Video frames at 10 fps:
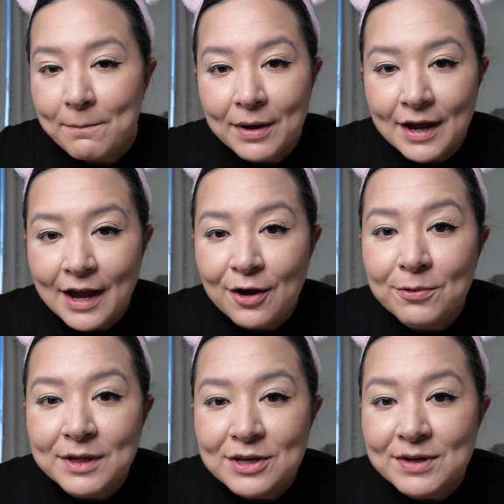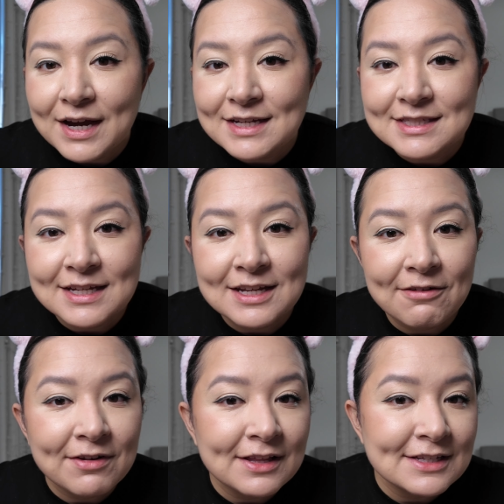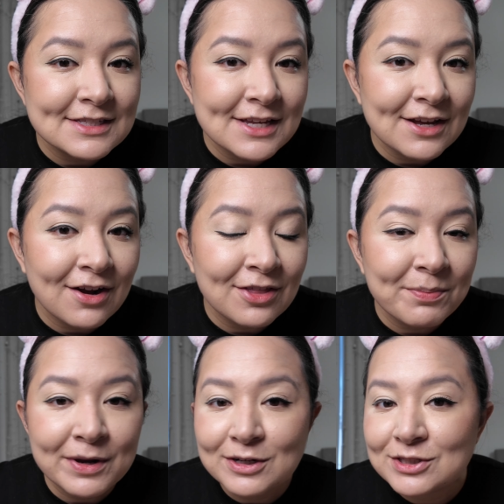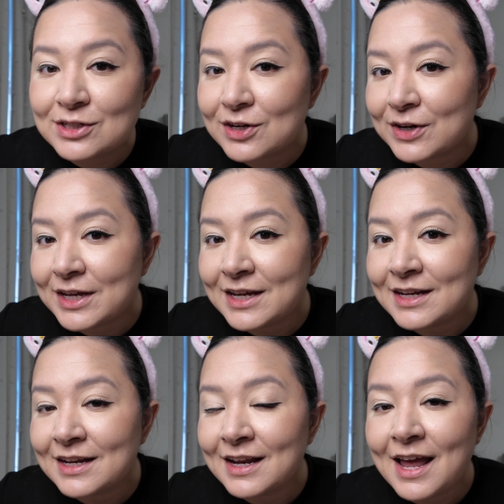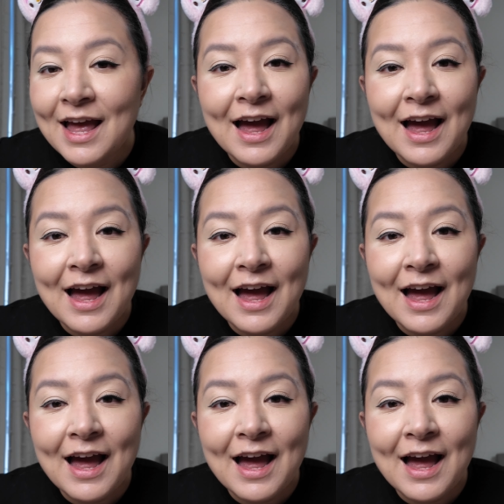but I hope that you guys can definitely see it on the bigger screen.